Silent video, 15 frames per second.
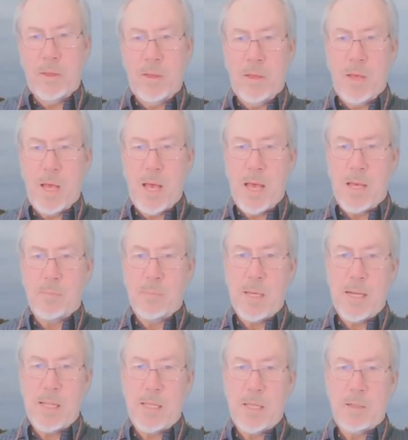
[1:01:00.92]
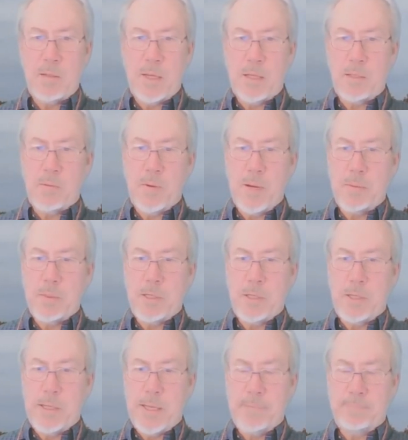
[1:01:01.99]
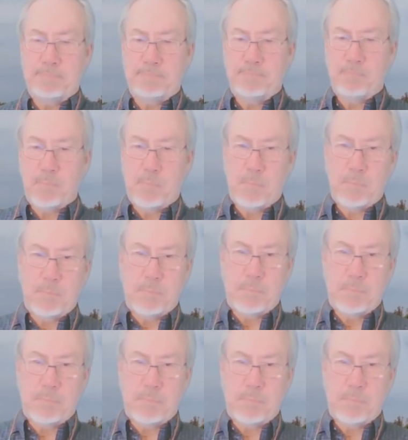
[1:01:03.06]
Uh, how about I let Dr. Ramsey do that? All right,